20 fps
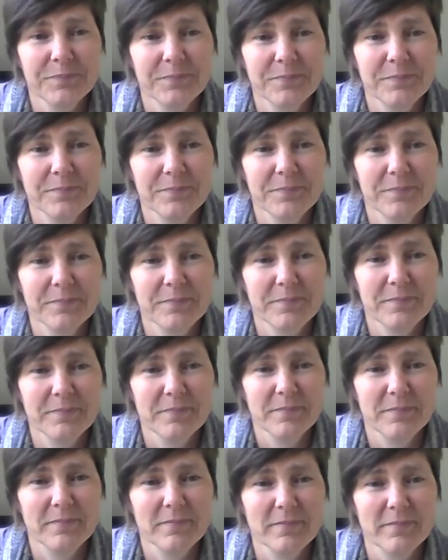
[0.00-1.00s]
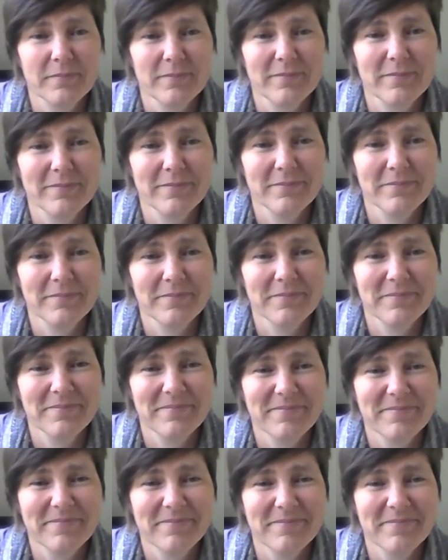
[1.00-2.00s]

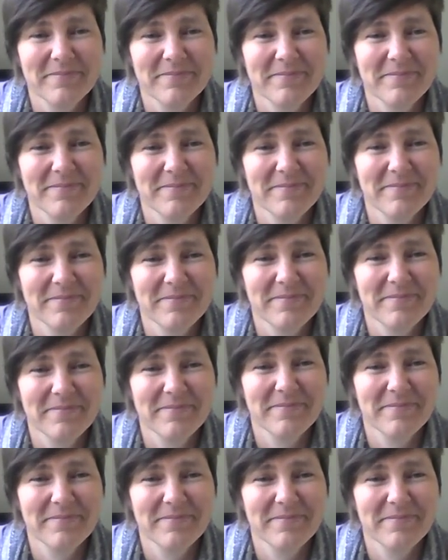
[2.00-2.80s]
The person shown says nothing.